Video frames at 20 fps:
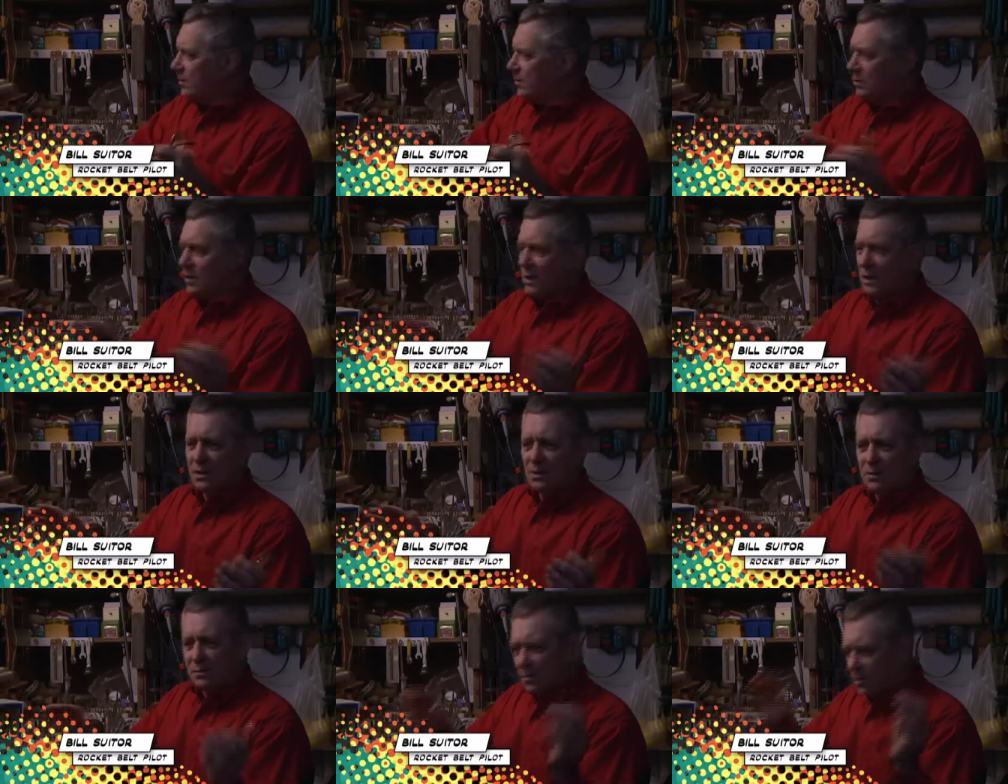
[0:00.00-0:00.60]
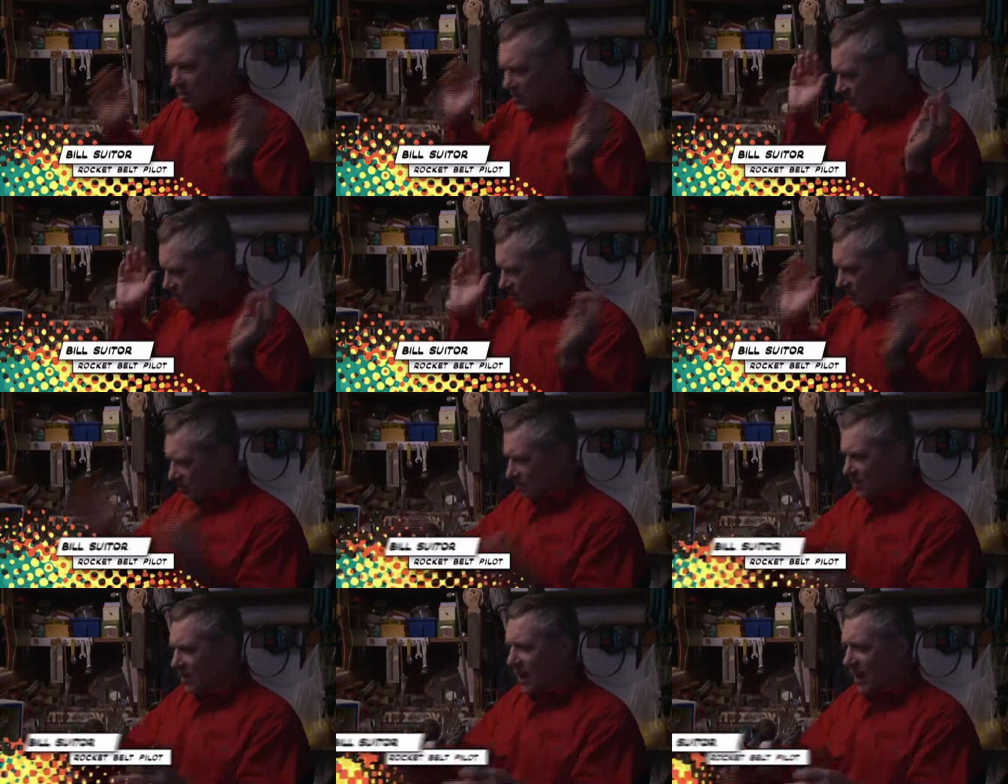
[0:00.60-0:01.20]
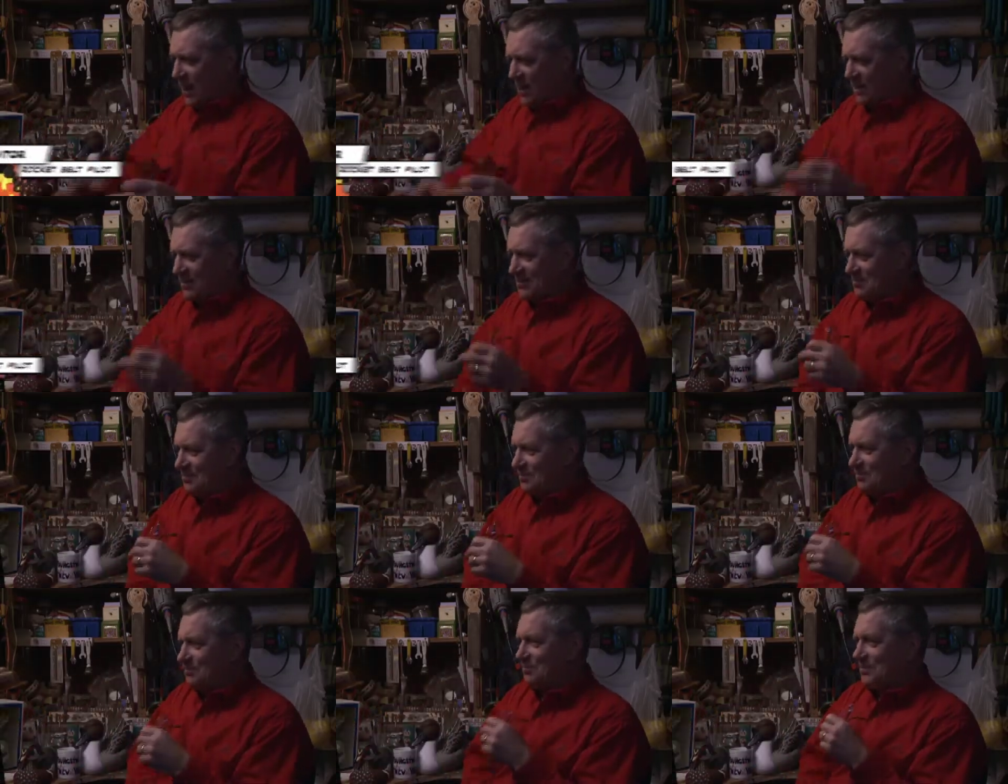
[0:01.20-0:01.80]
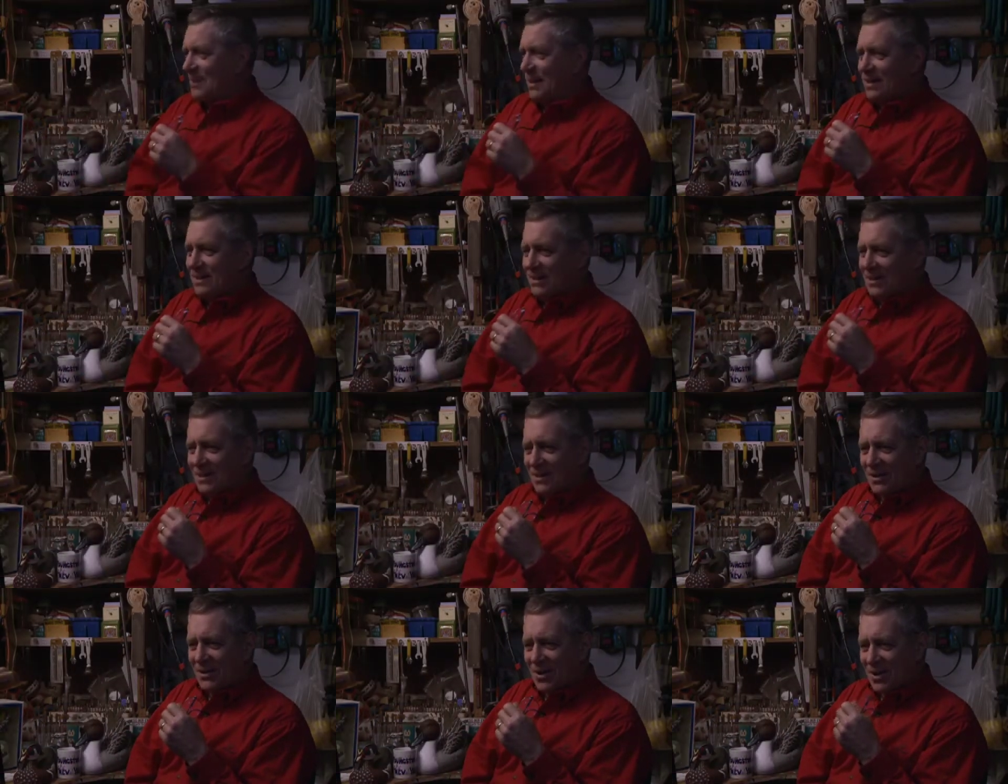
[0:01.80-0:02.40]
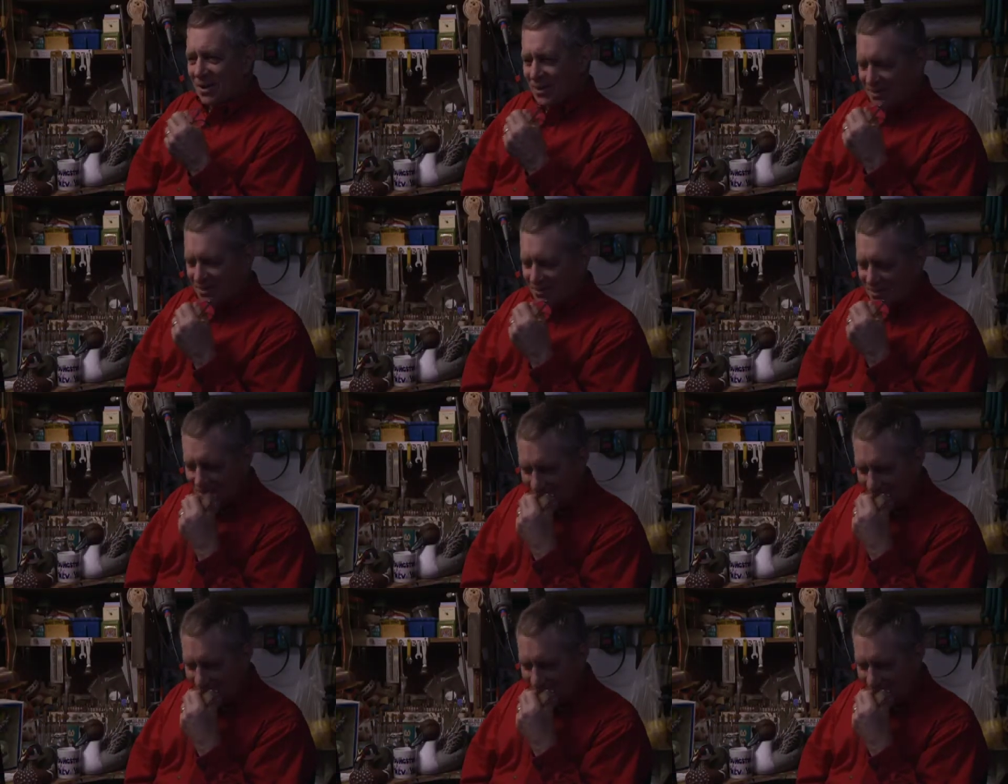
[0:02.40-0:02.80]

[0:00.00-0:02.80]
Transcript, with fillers: you need, you got it. And